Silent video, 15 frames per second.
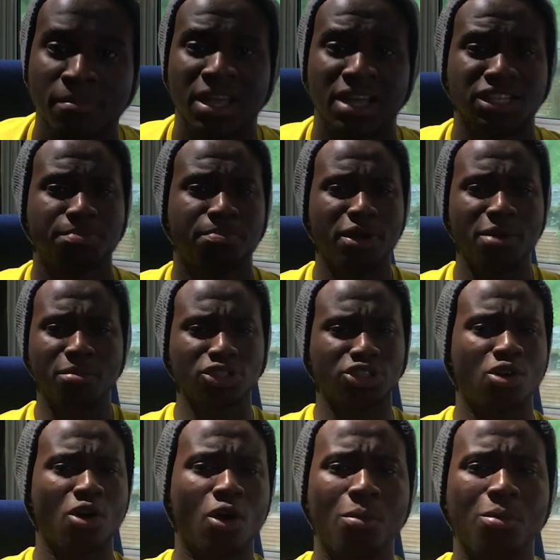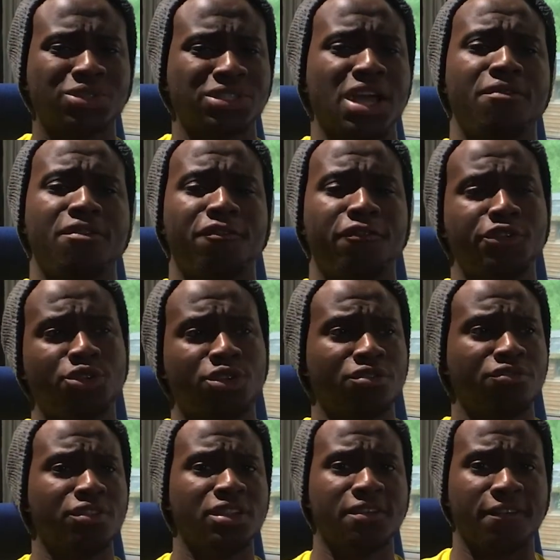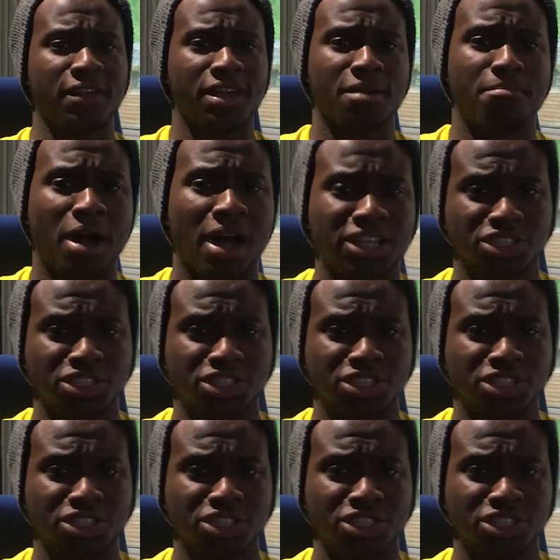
And it's pretty much got almost every food you could really think about.